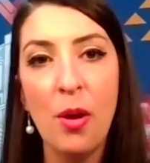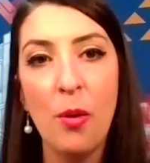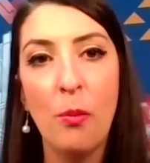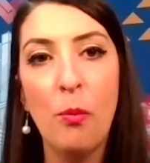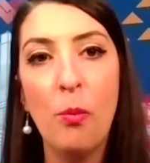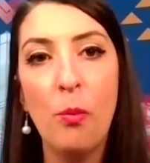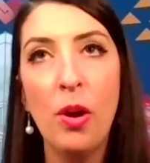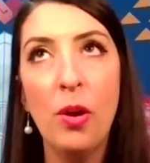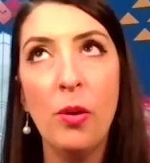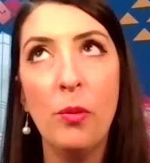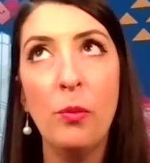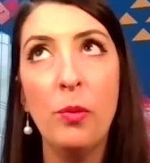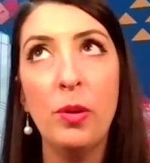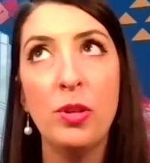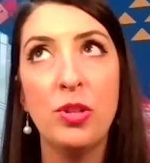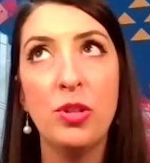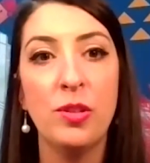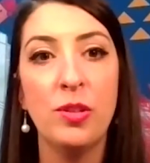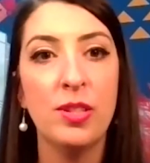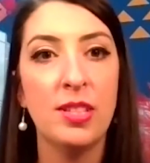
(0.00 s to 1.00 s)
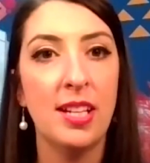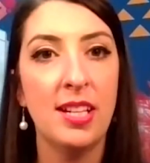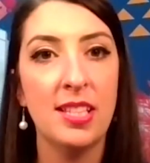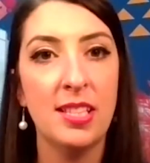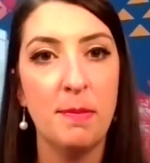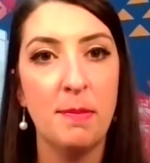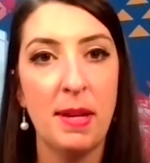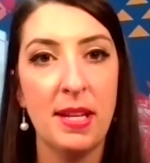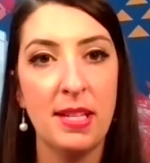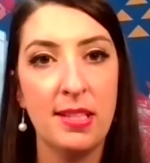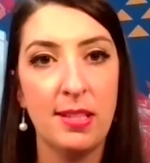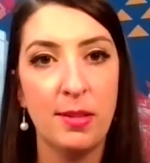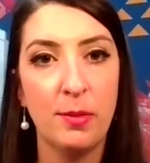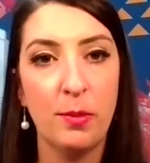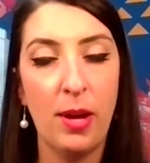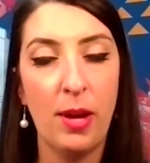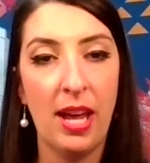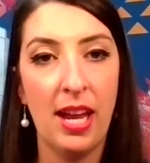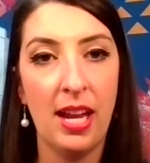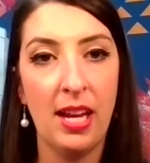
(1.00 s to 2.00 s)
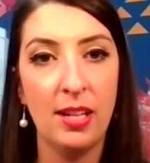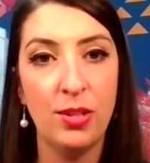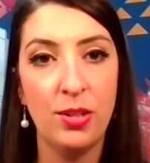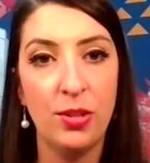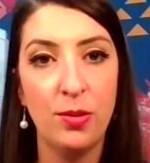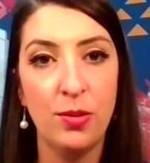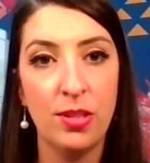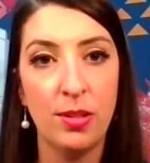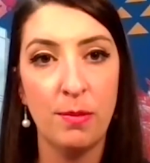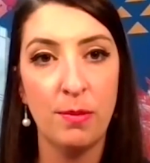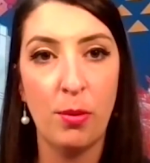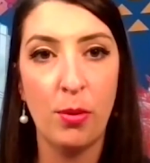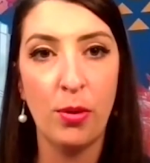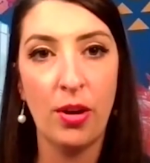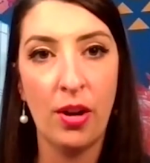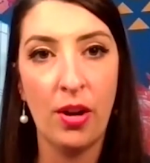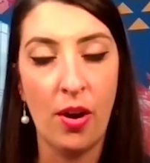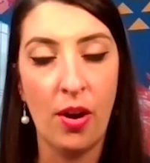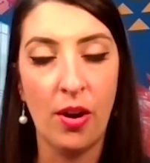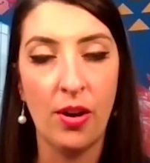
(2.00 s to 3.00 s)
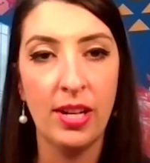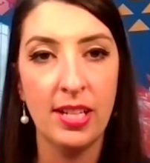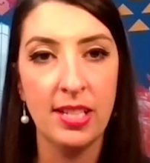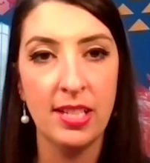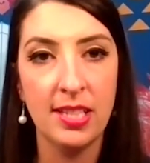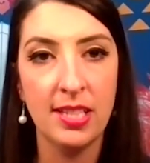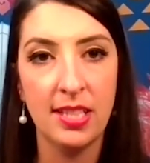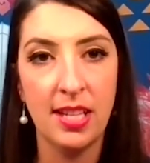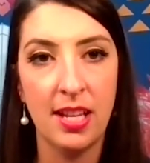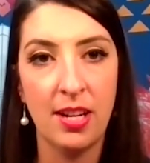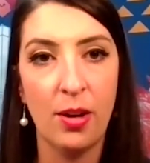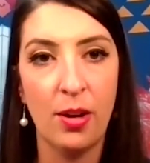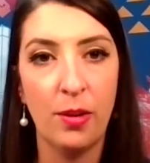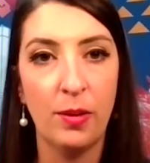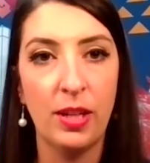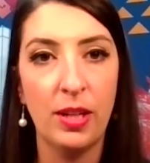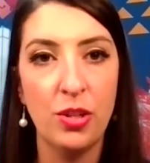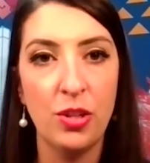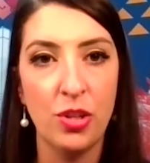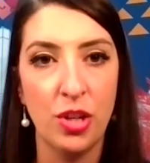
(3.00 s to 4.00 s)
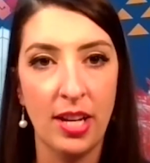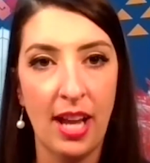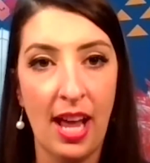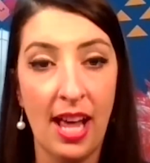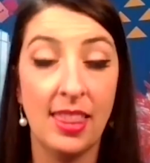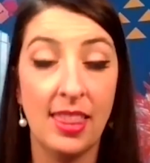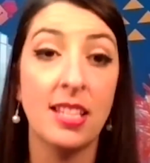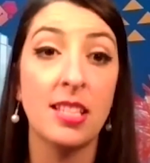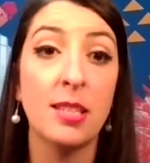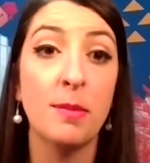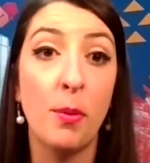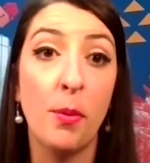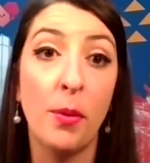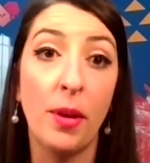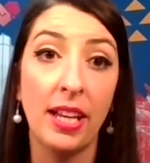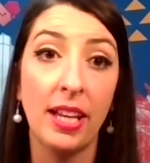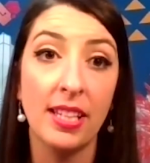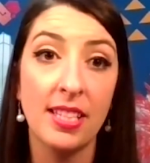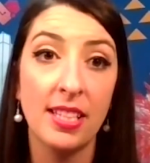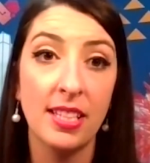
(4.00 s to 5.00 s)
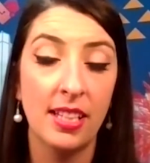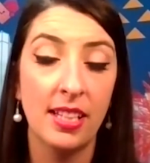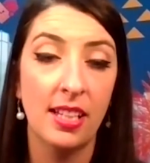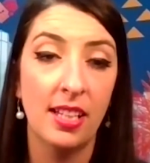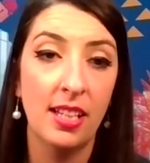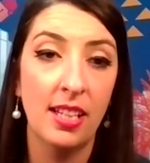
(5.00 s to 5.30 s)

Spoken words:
What would you say is the best way to support our artists in our region at this point?